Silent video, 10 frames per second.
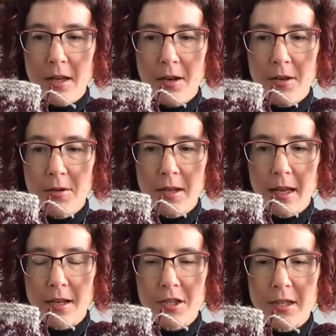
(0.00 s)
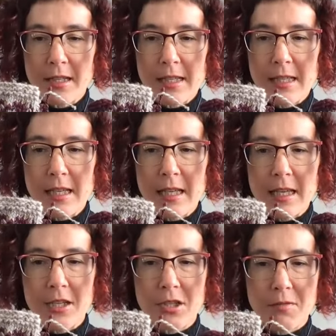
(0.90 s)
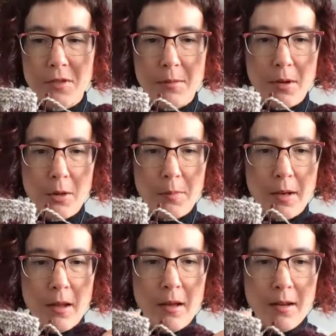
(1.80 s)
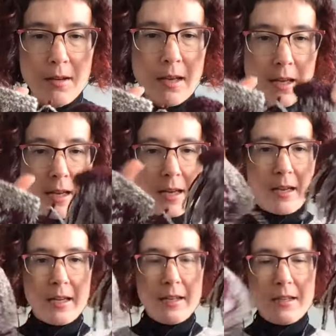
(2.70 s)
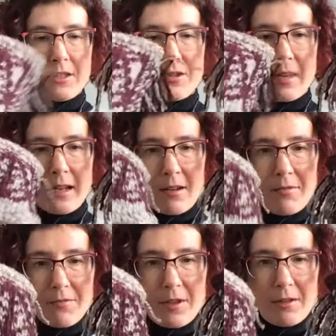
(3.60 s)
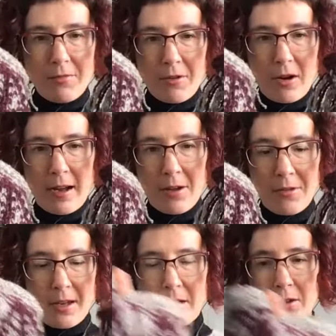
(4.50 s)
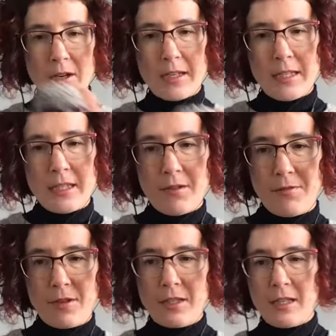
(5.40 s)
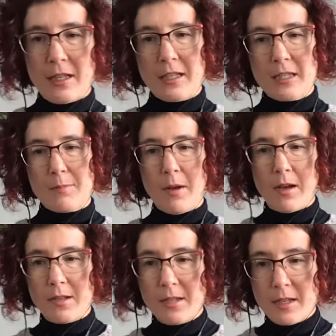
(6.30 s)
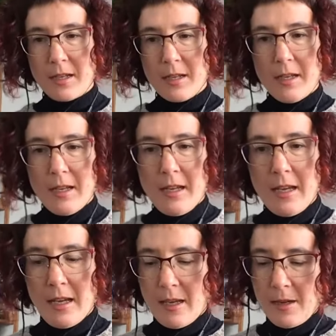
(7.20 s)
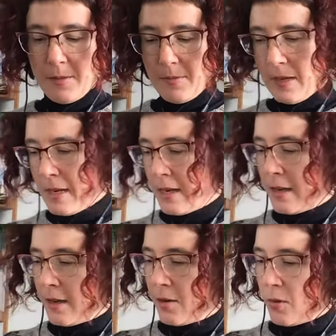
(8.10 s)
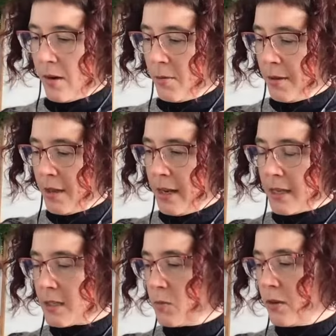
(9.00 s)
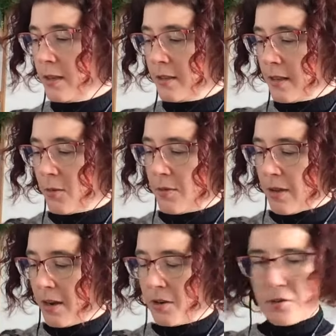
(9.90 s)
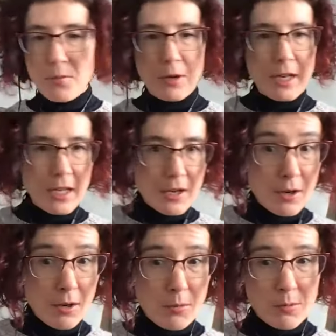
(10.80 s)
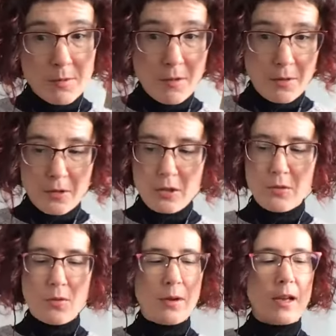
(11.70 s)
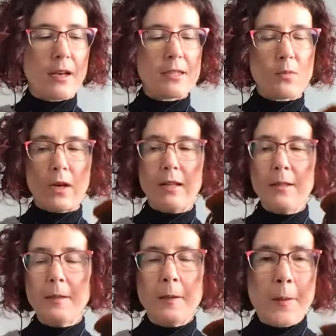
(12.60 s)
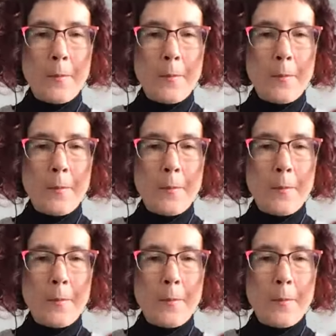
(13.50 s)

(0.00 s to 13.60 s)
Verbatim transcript: Here you can actually see each of them up along and you get a feel for how they look different in this spot. Um, now, where are we? The next one, we've got another one here where we've got the two going on as well.